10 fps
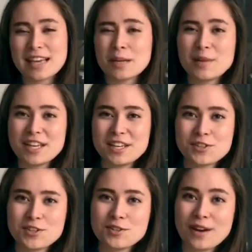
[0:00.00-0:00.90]
and I'm here
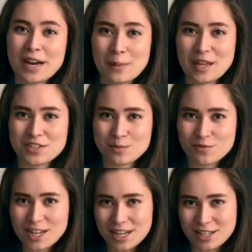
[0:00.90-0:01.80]
to recommend some
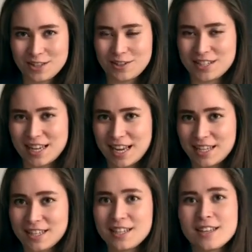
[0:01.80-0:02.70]
reading to you
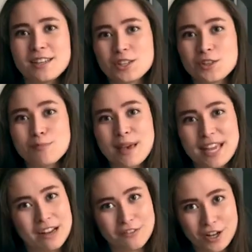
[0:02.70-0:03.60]
today. You
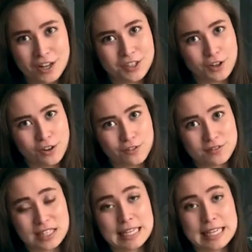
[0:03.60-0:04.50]
may have heard of
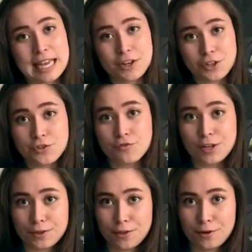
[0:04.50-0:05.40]
the Asian
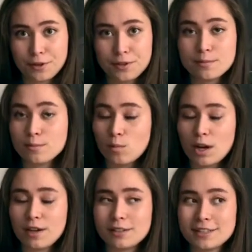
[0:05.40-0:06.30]
Readathon.
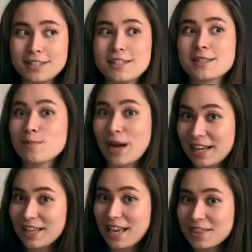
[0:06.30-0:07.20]
Well, it's
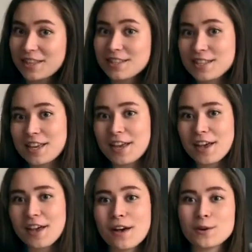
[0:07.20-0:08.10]
back again this
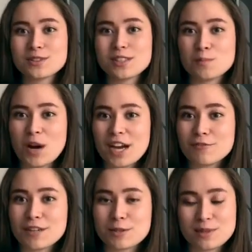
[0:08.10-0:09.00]
year, hosted by
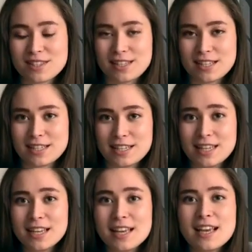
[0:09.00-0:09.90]
Read with
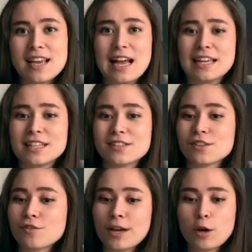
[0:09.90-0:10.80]
Cindy, and it's
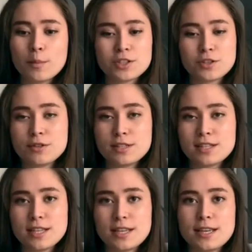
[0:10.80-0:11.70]
a great
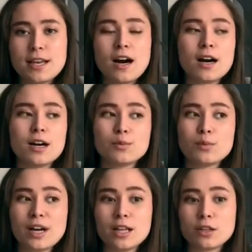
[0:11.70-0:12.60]
opportunity uh,
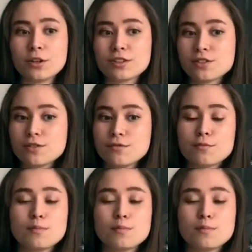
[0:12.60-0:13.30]
where lots of